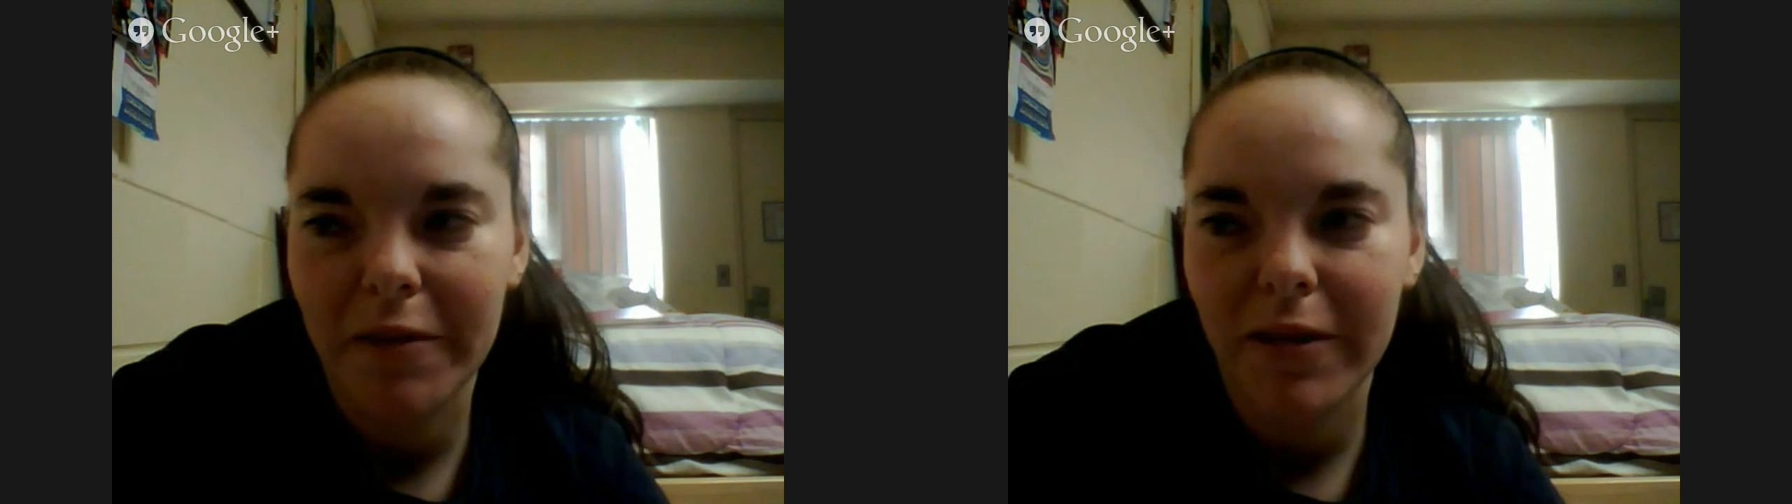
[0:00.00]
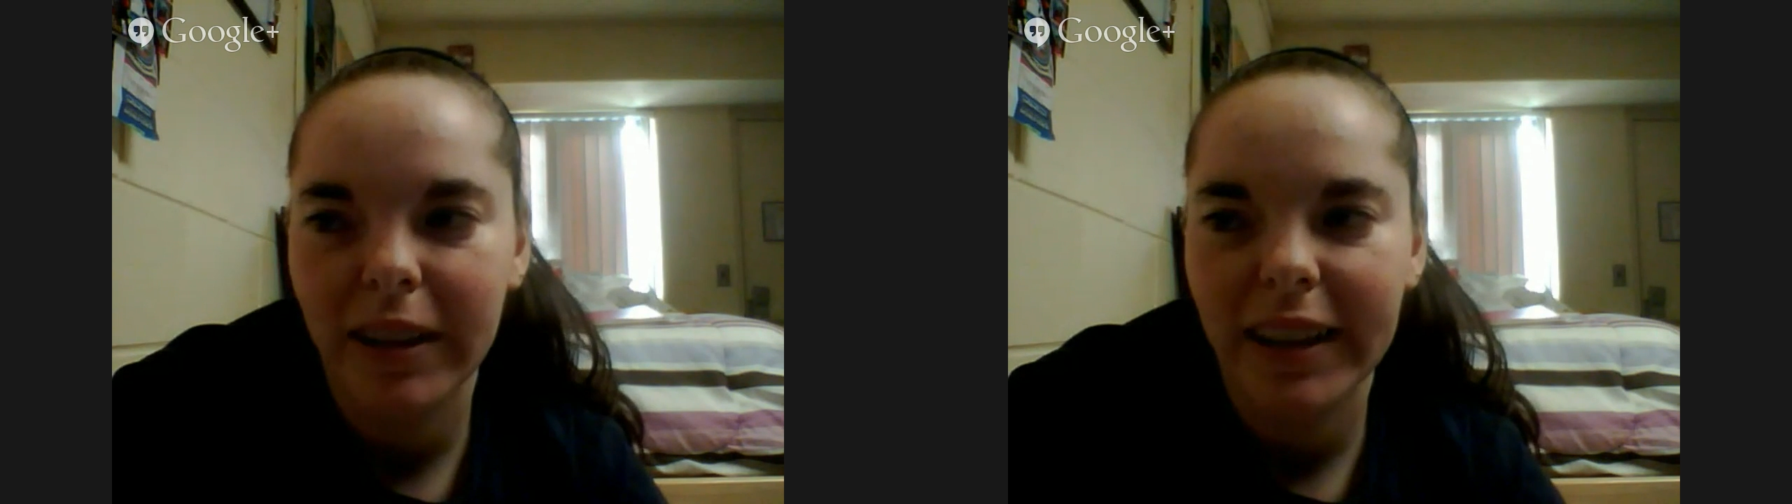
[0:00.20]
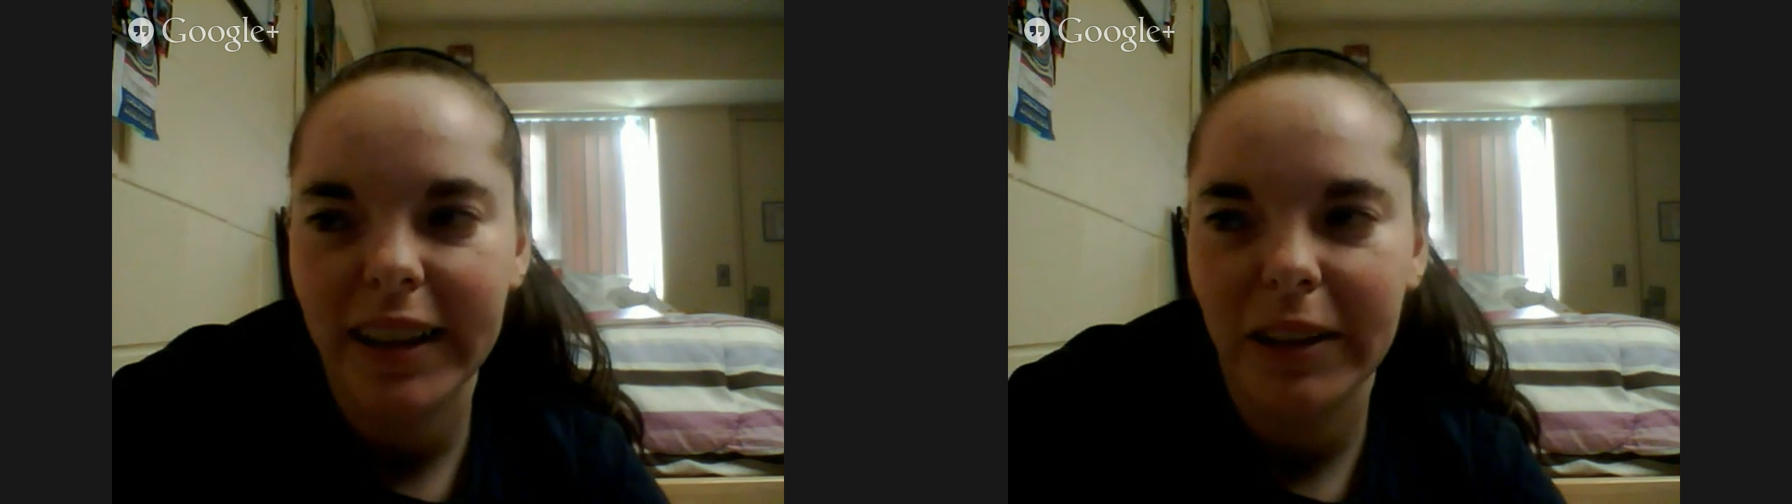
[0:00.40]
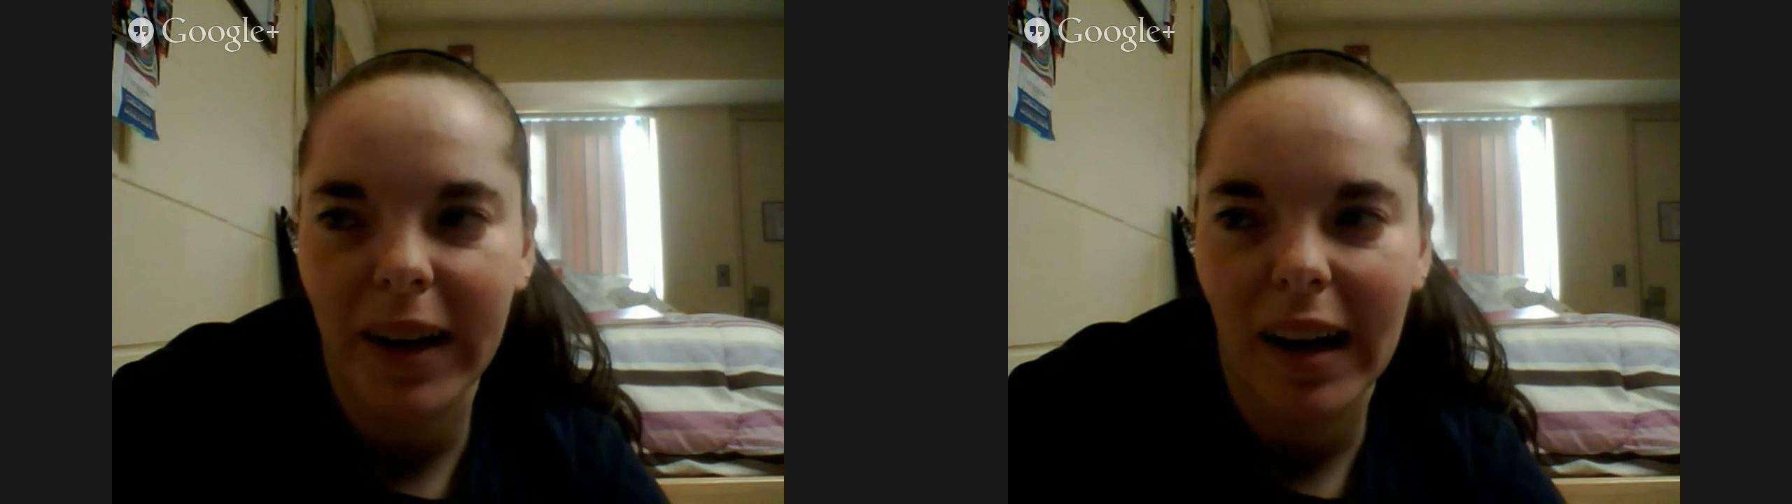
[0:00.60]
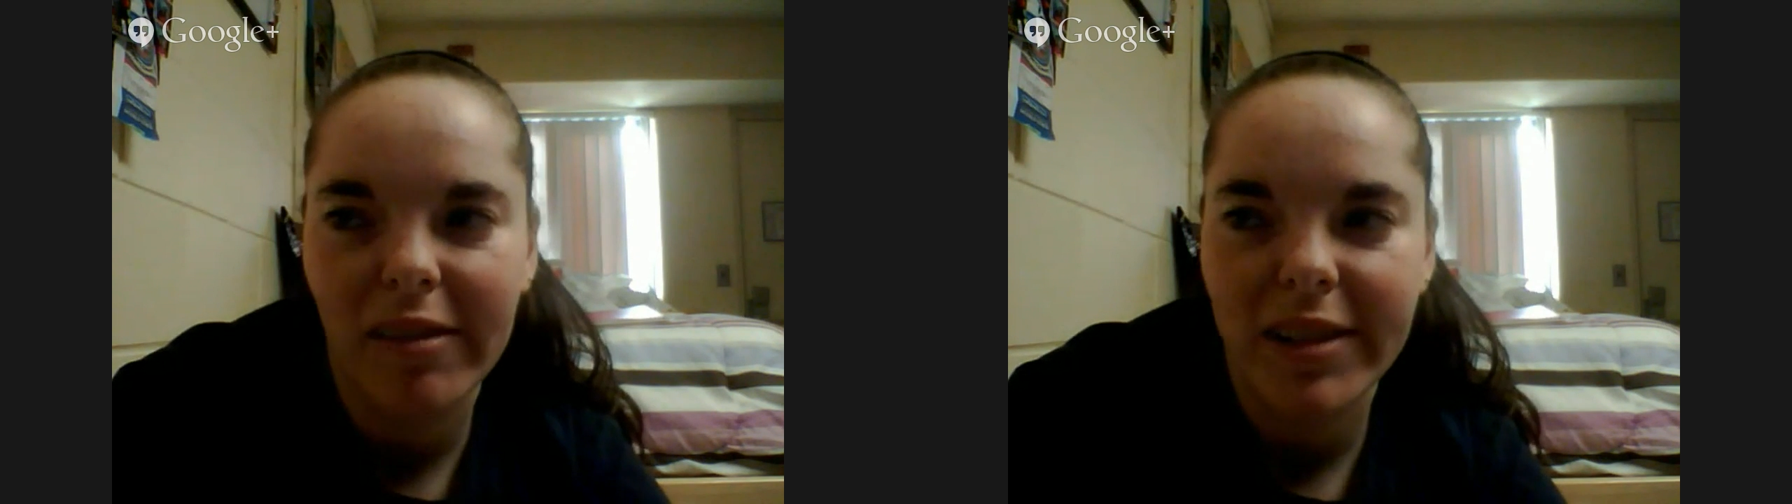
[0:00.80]
feel like when
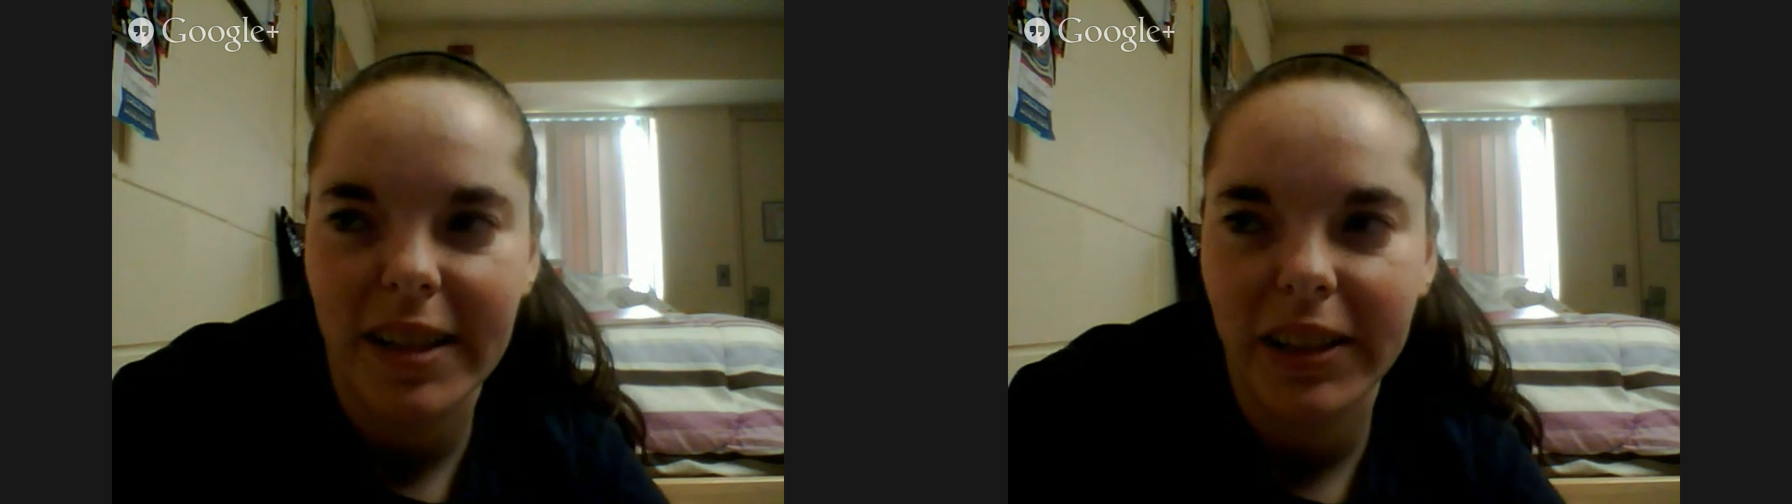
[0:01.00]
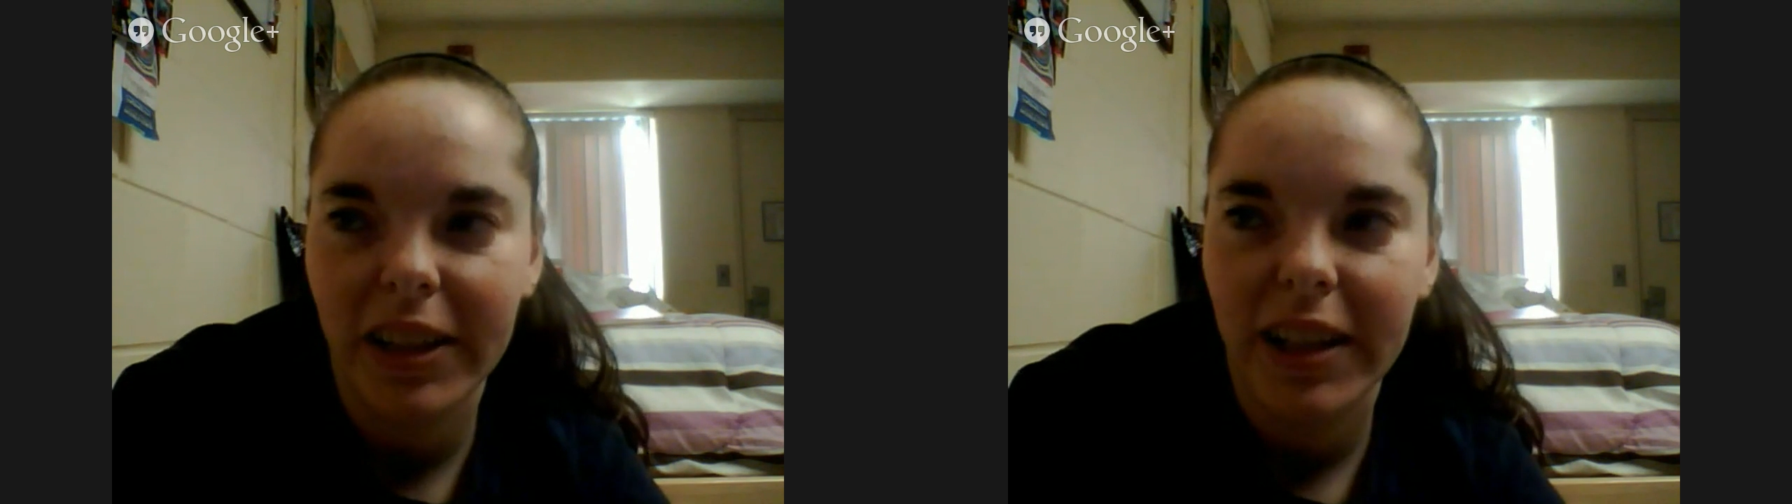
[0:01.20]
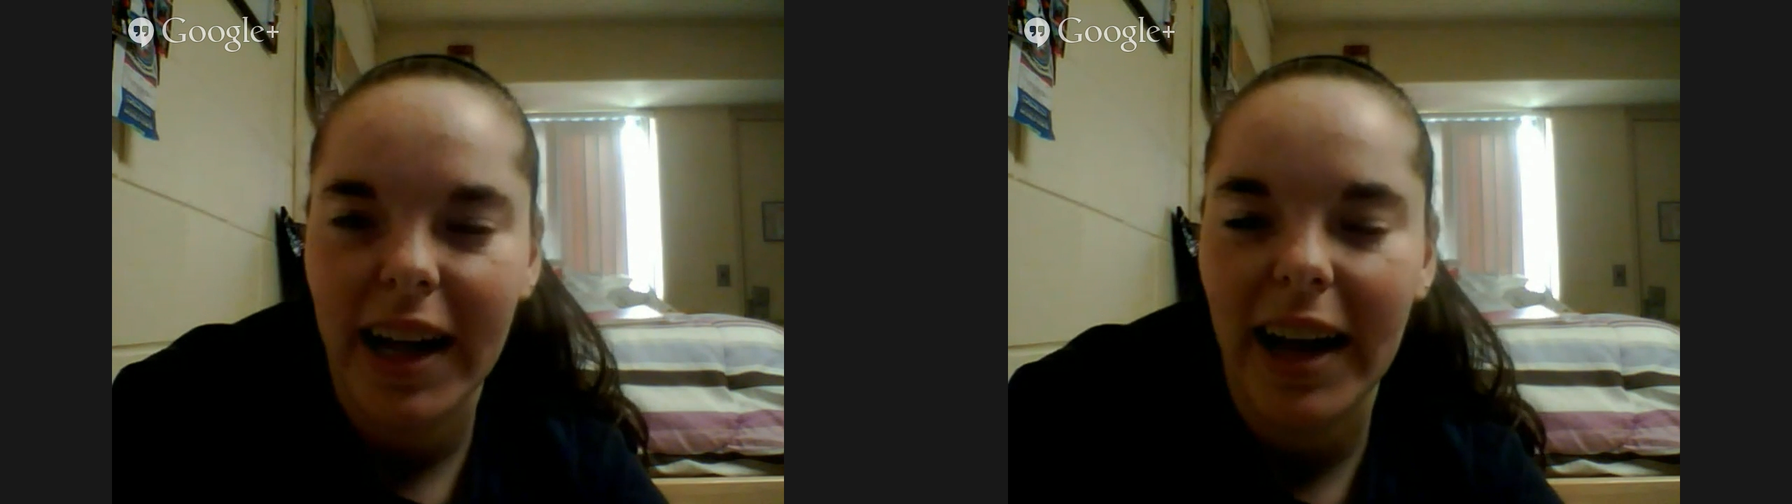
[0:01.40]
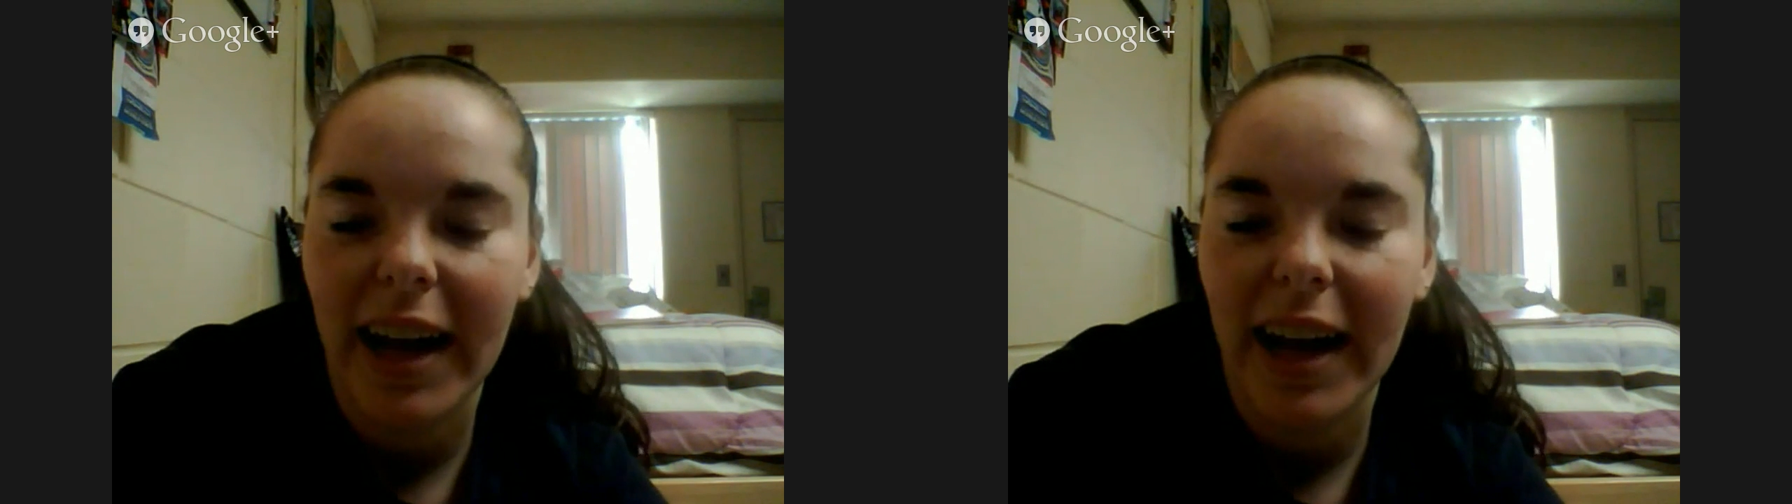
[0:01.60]
I was younger,